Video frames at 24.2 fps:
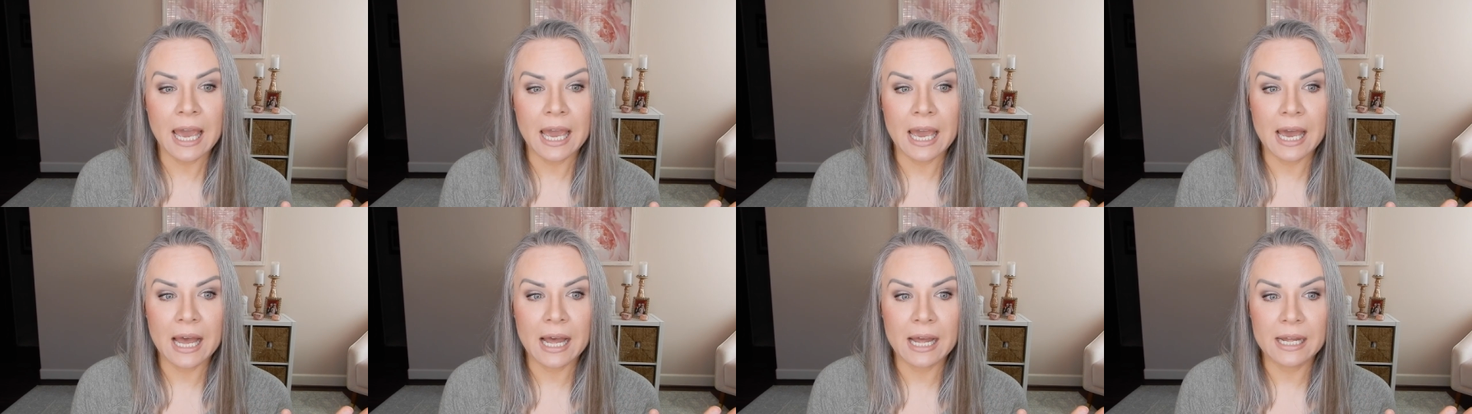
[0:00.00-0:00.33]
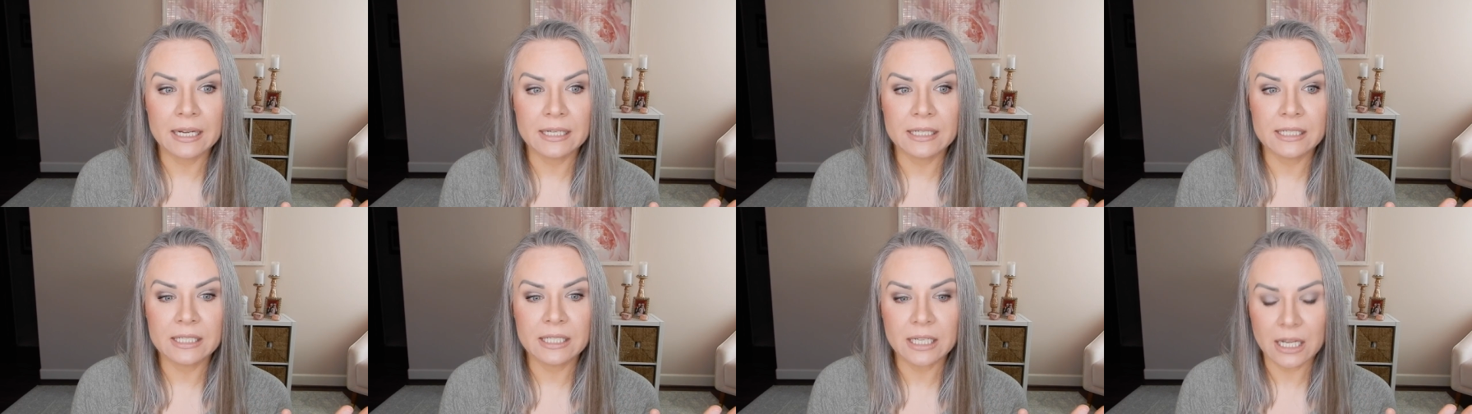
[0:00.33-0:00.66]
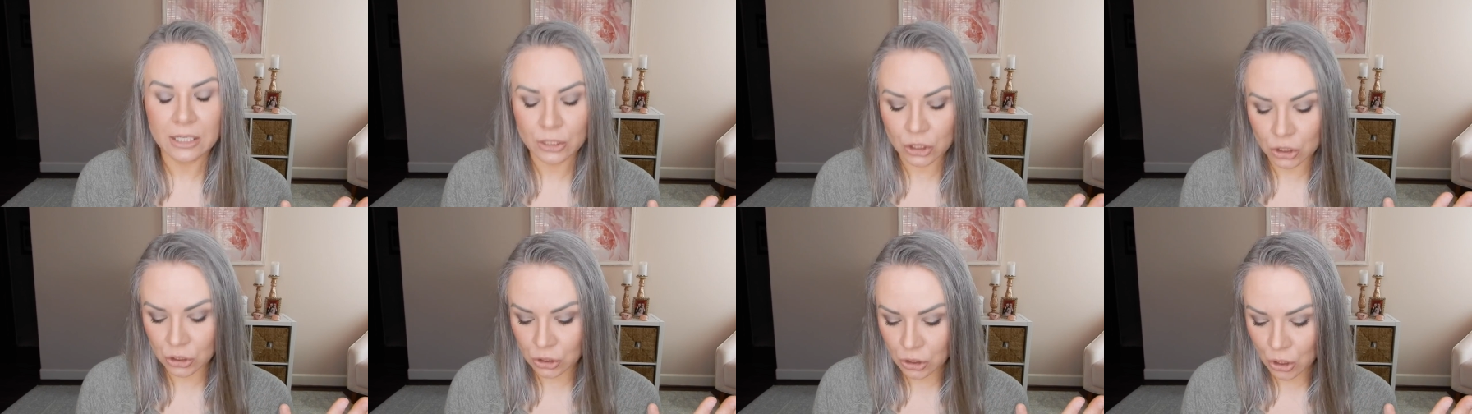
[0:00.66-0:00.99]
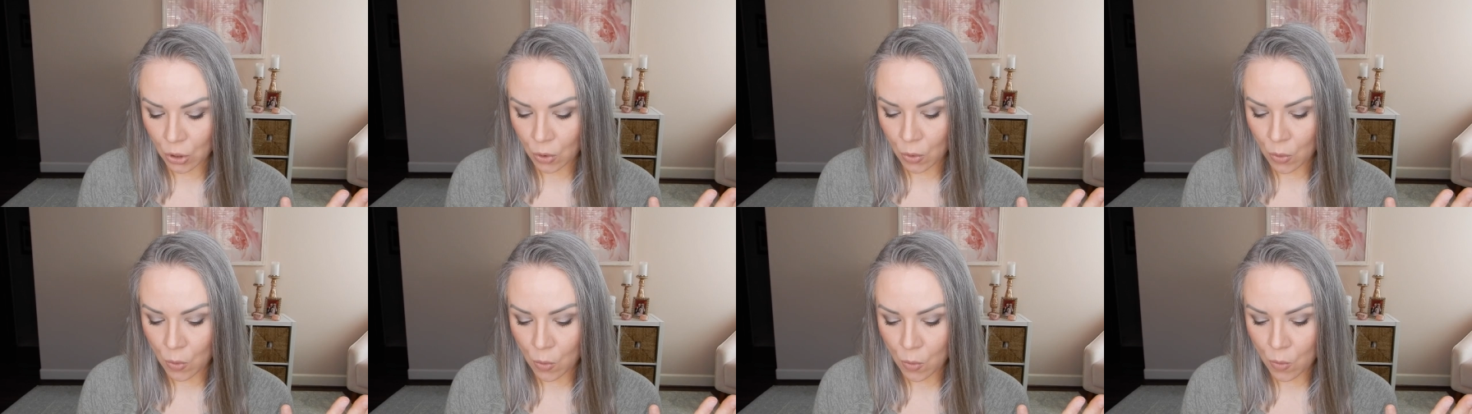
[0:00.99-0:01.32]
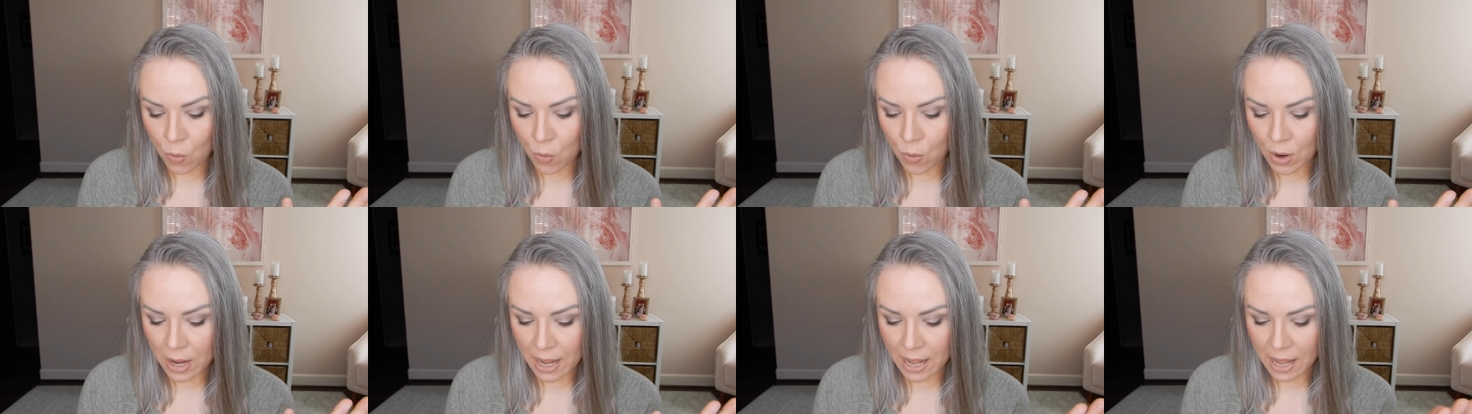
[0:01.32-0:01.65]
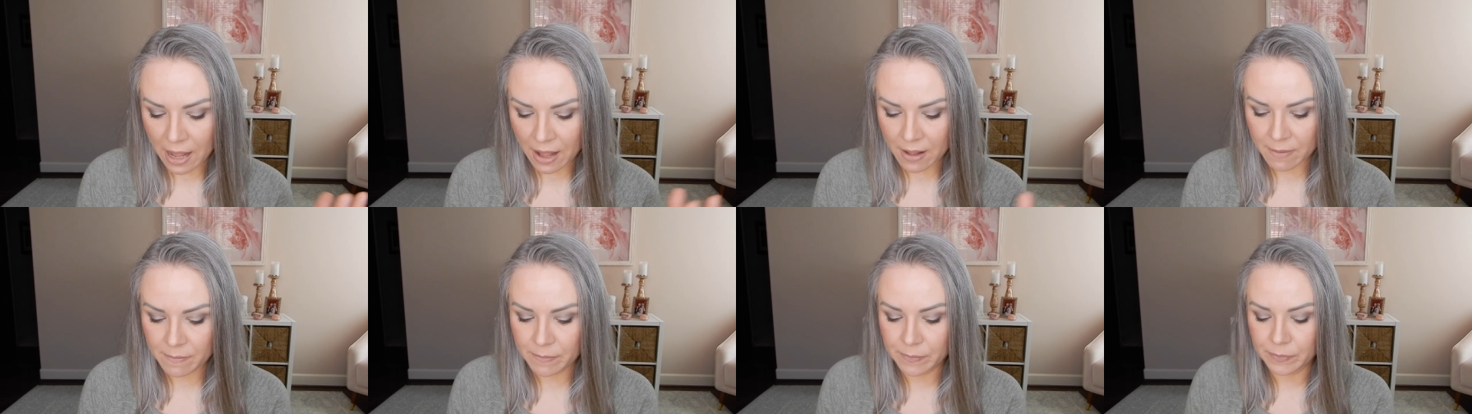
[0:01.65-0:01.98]
And so
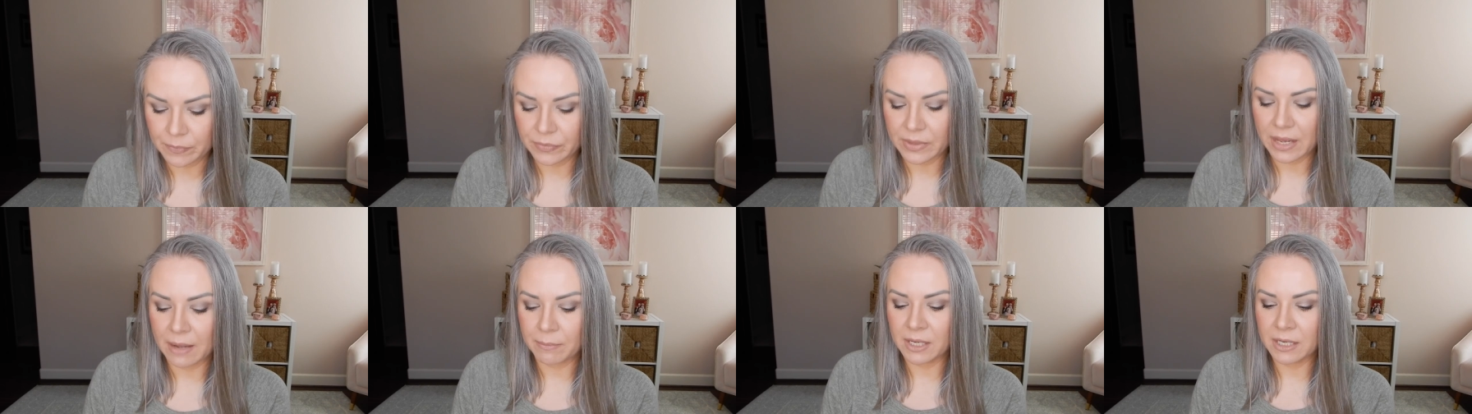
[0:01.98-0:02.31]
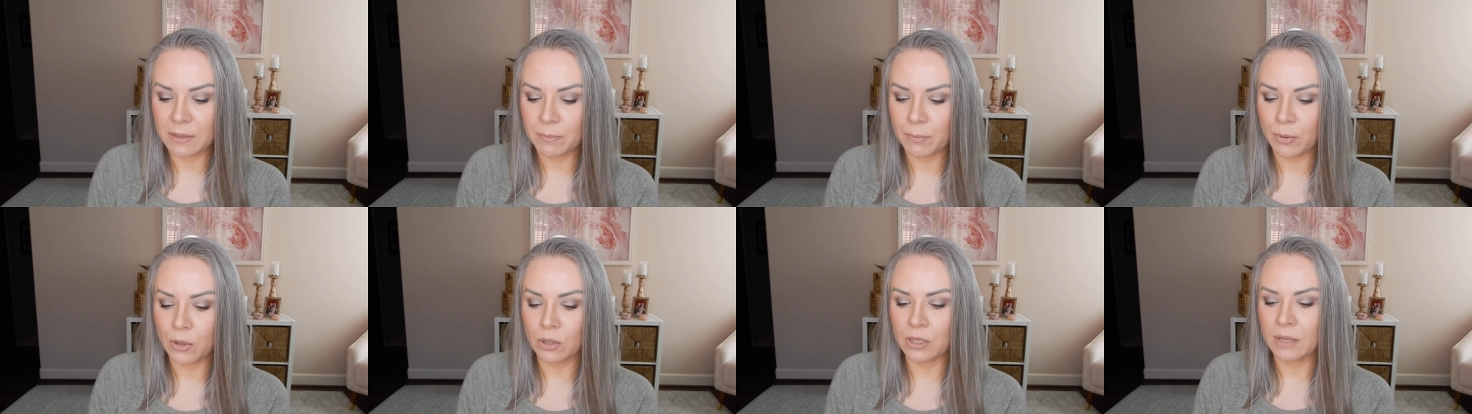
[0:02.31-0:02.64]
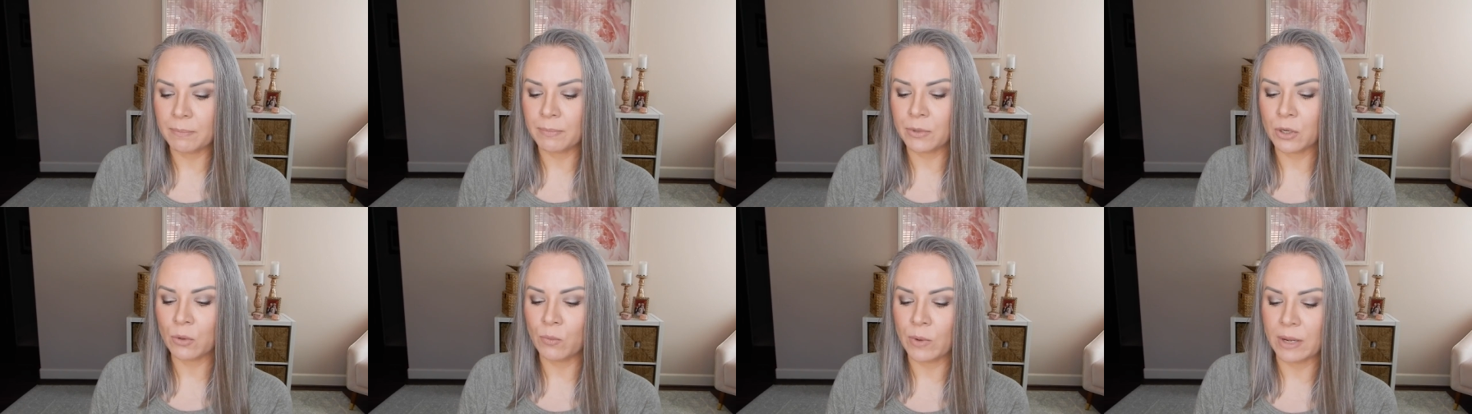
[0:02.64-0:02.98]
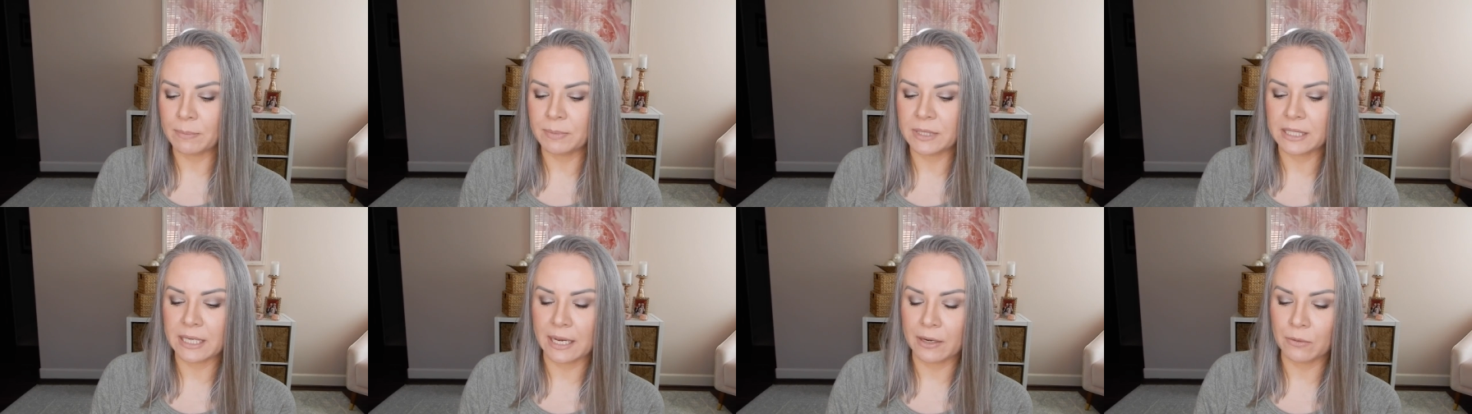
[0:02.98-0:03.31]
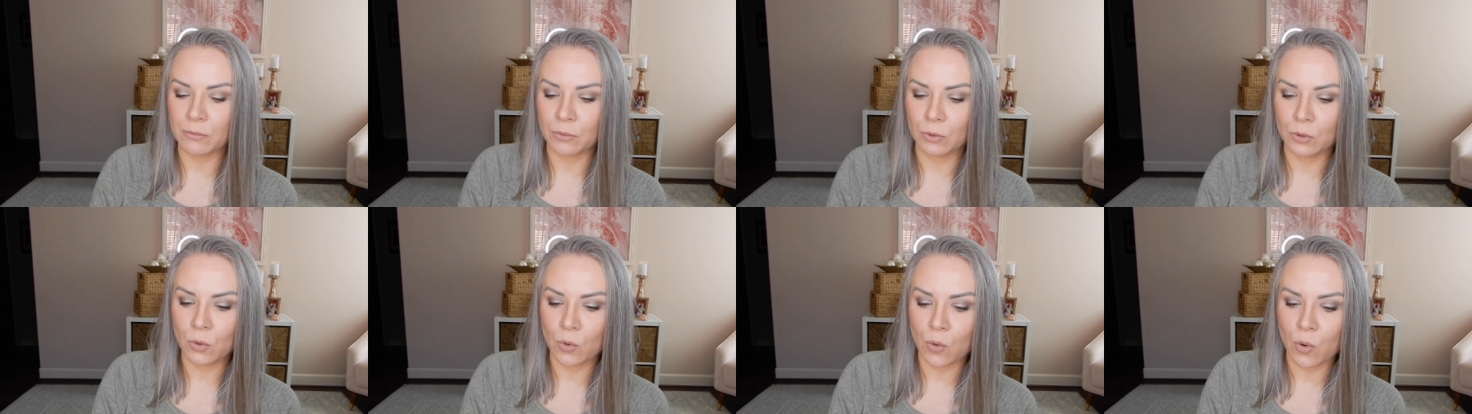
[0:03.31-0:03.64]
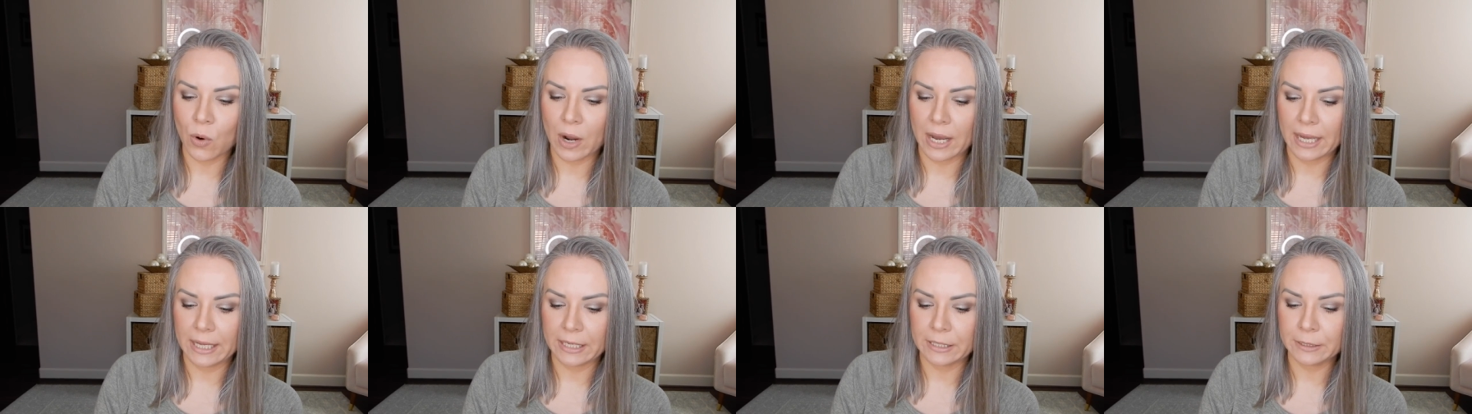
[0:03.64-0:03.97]
um, I'm gonna pull up their website real
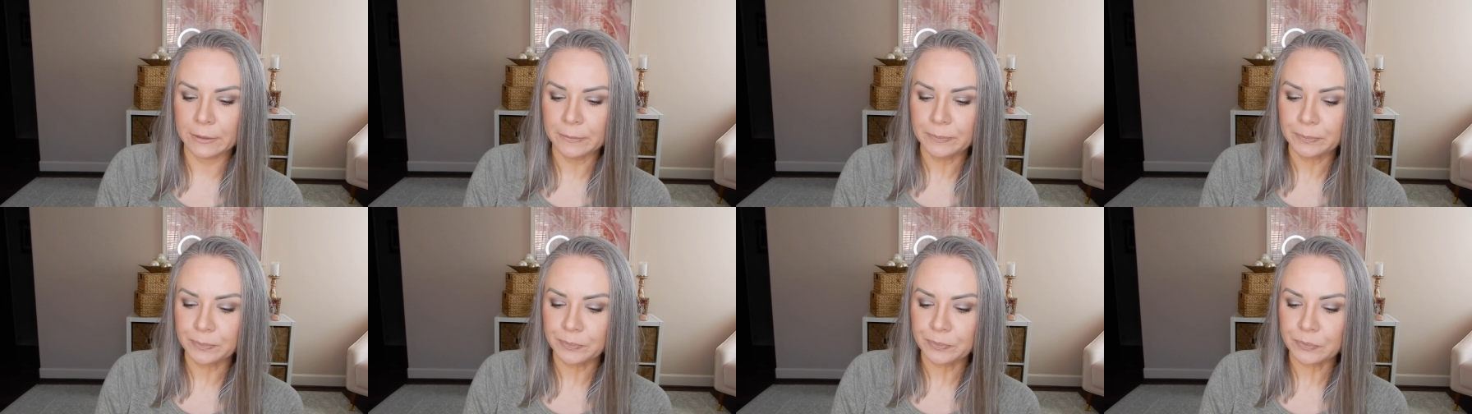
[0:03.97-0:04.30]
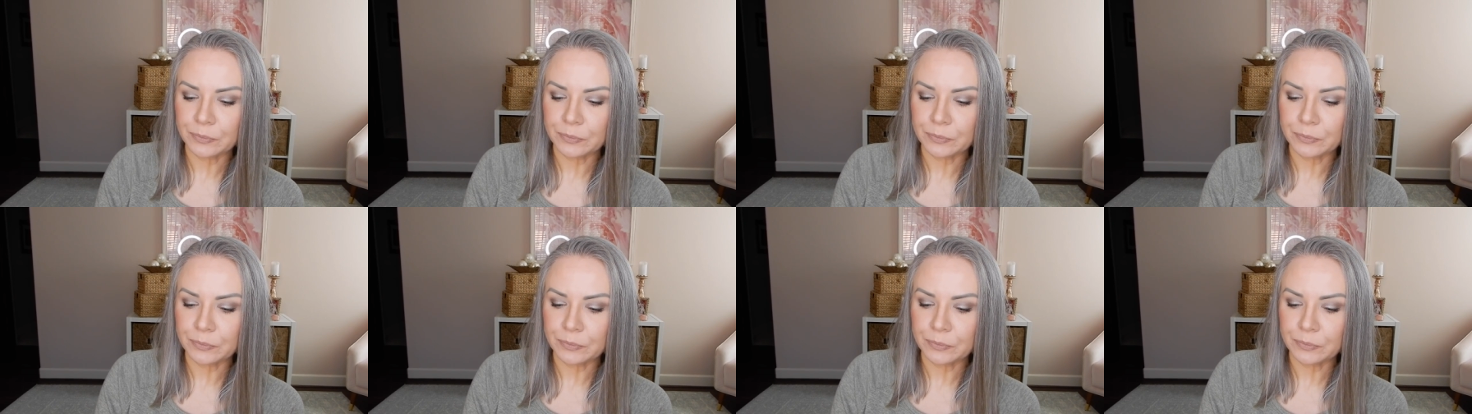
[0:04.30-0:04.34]
quick